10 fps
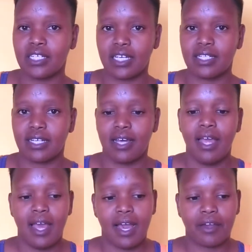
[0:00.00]
She has a
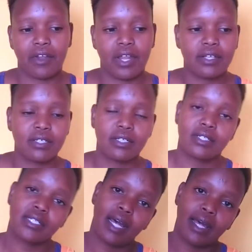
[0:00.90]

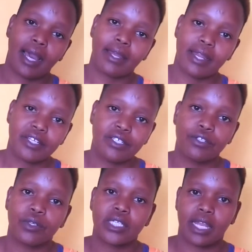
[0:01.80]

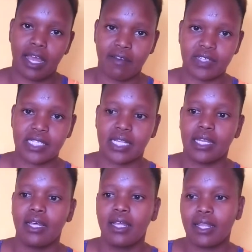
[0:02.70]
granddaughter, and I have a
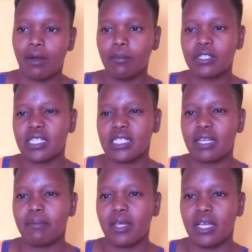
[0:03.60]
son. They're almost the
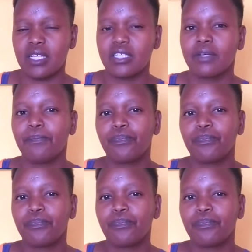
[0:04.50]
same age.